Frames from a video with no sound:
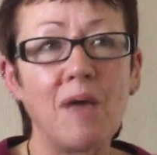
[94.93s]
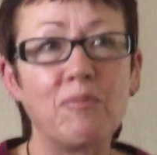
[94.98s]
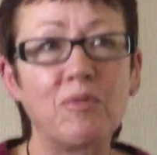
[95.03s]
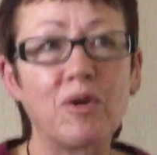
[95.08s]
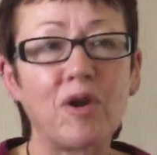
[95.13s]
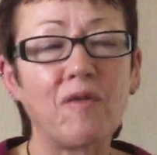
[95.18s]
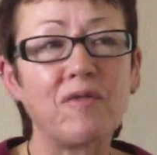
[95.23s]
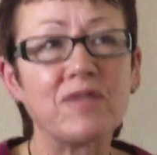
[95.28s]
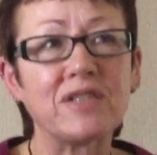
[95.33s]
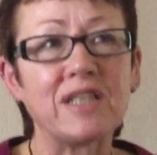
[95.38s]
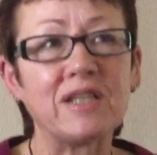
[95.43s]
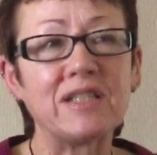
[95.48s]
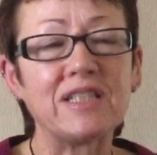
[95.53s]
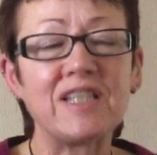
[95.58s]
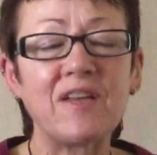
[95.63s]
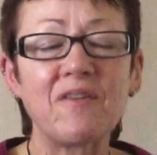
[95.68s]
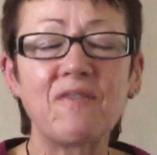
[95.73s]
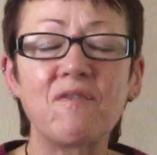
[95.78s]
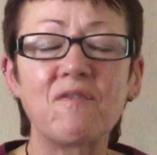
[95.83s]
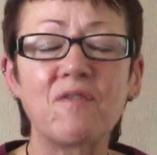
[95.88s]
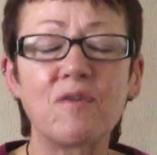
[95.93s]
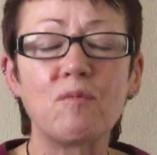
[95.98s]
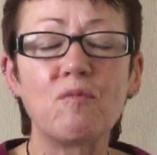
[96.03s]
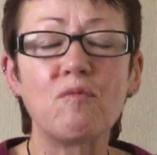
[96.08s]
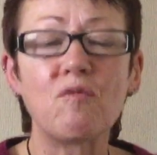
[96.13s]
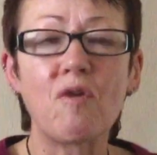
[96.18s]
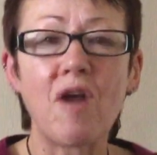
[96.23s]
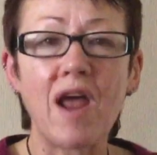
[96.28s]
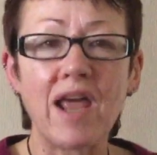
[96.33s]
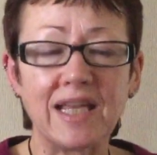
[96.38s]
But obviously it's different
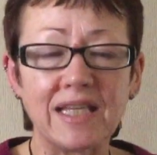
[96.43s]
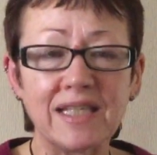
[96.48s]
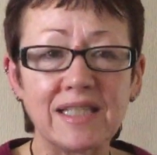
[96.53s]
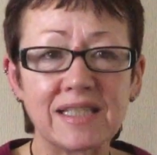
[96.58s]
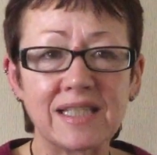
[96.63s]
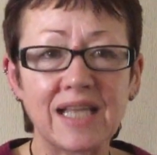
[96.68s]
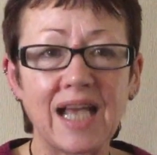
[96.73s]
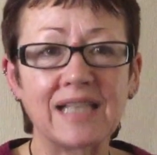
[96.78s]
from race,